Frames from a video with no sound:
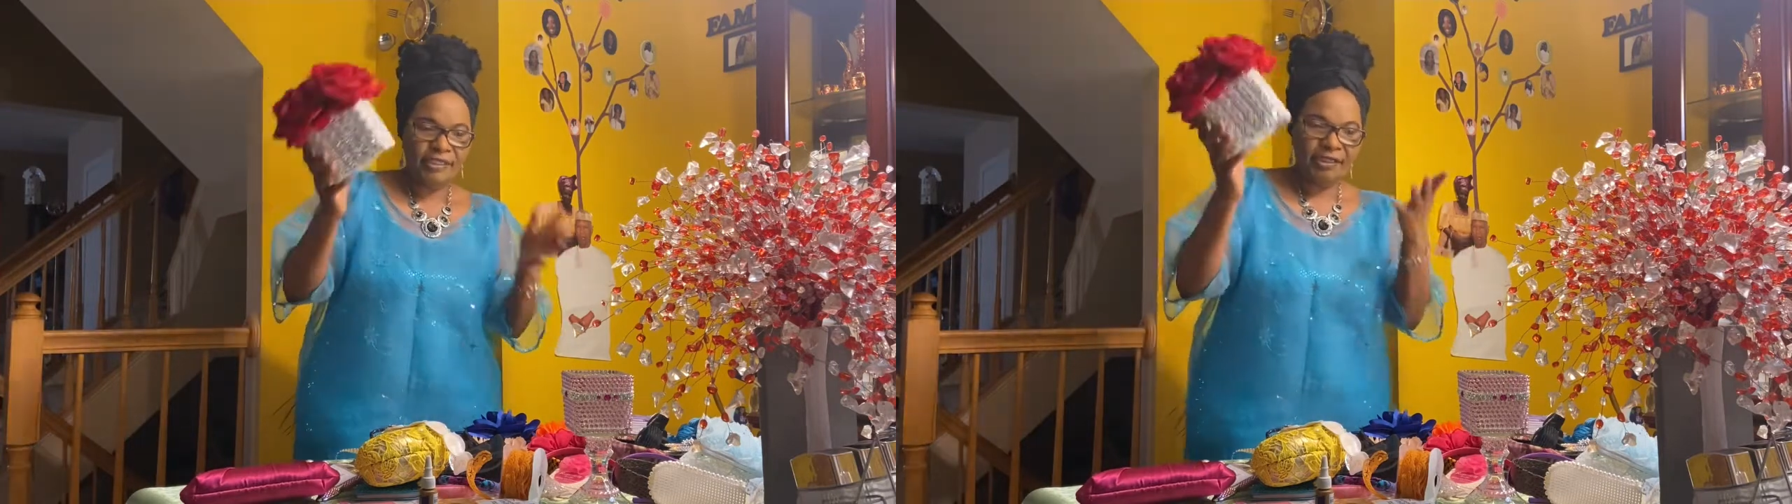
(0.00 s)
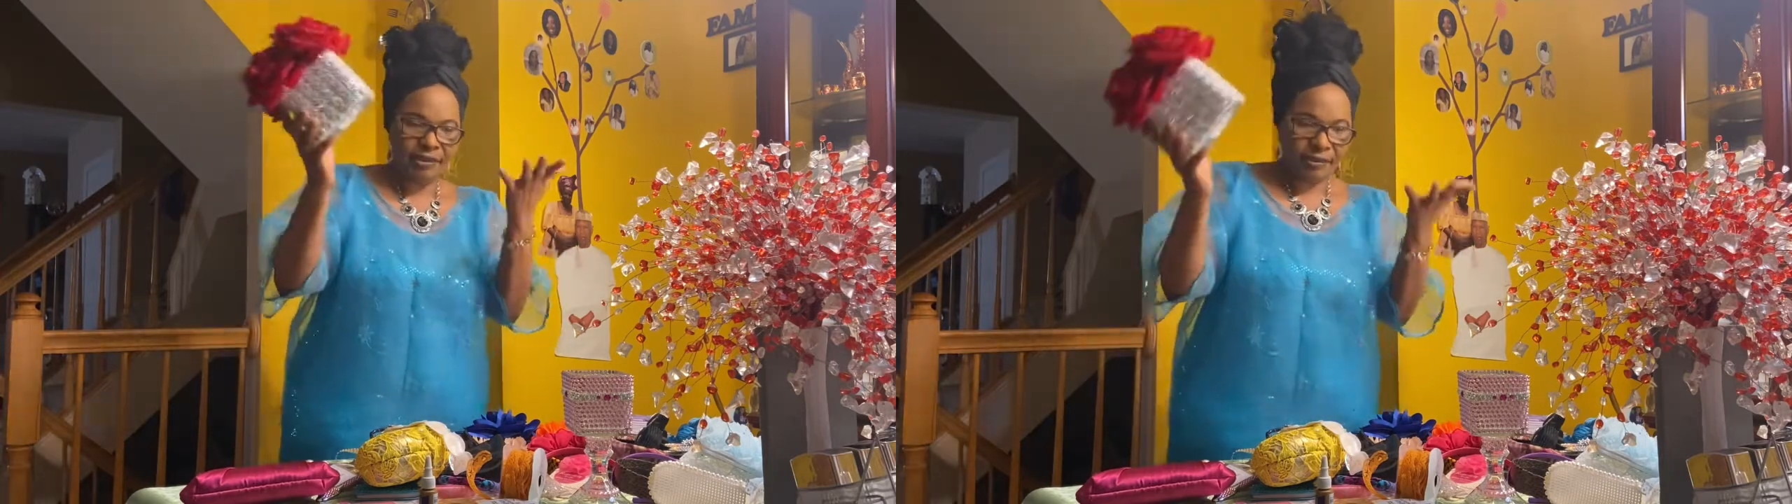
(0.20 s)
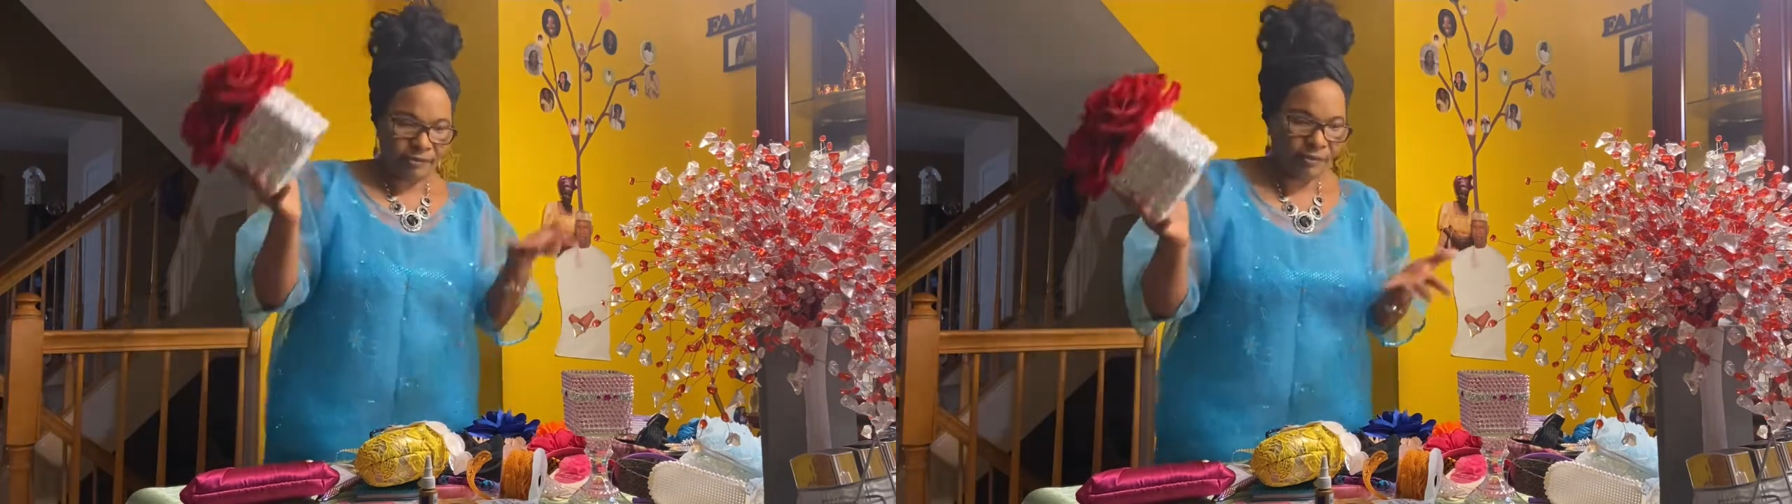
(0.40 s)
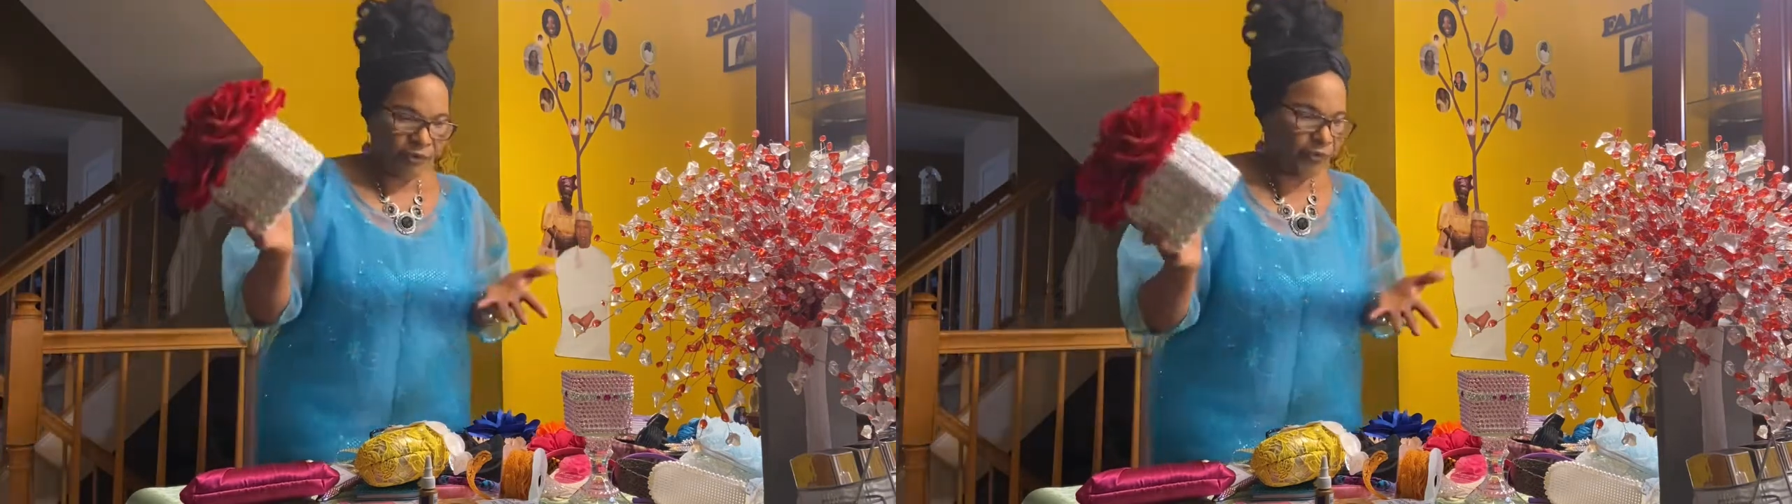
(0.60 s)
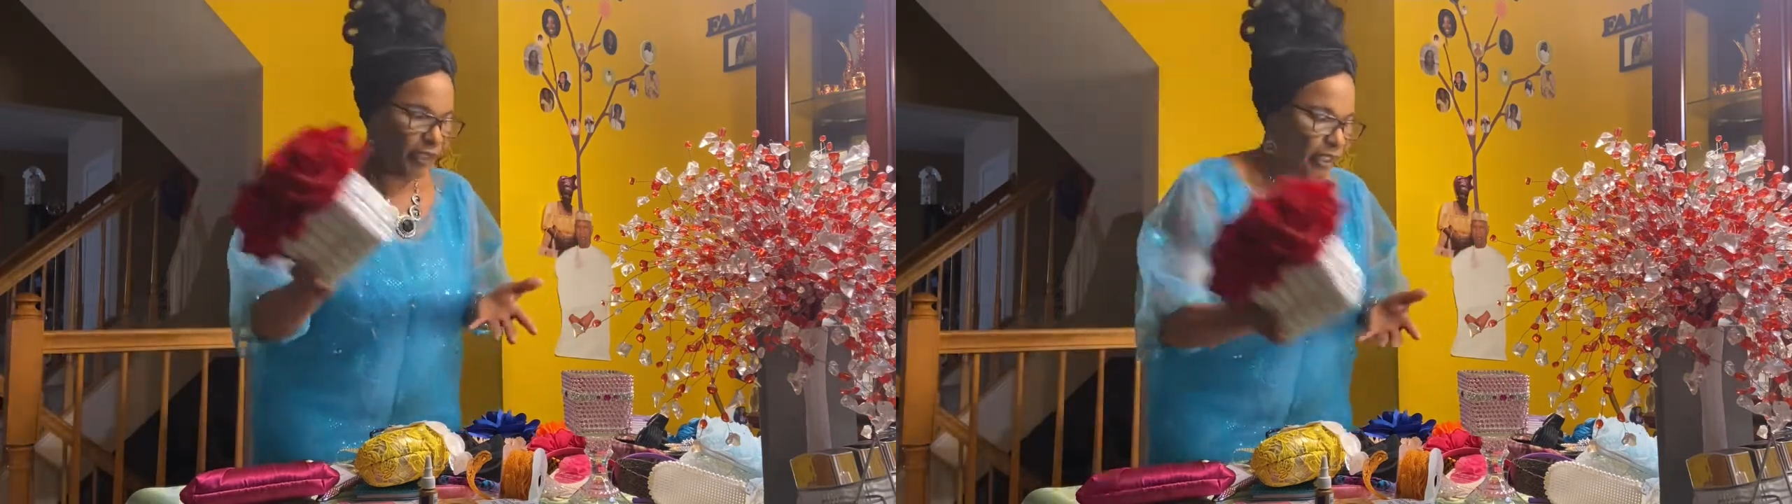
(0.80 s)
is
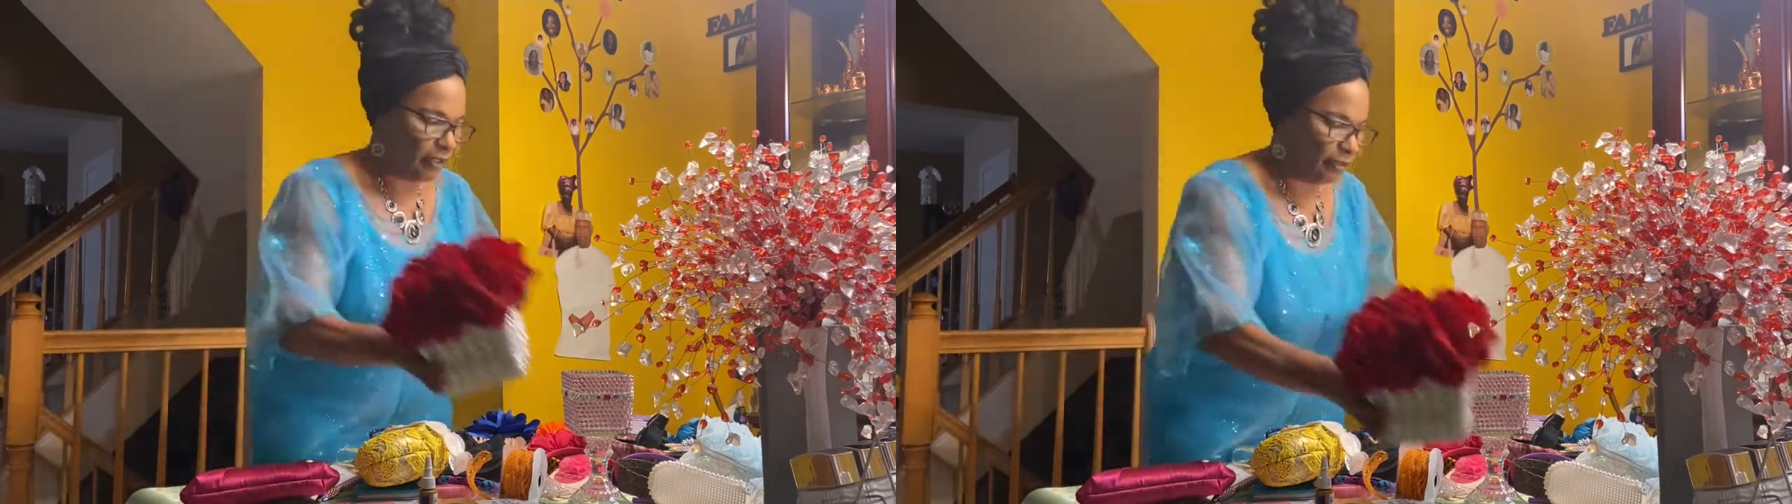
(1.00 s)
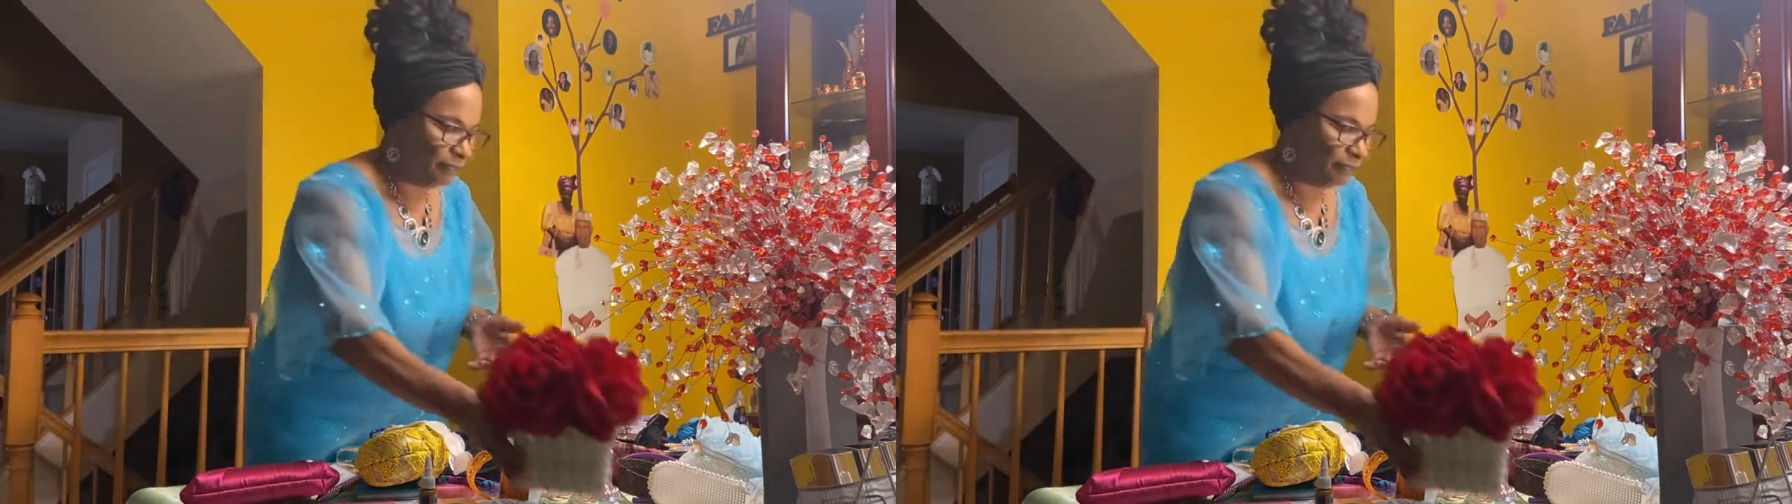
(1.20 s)
unique.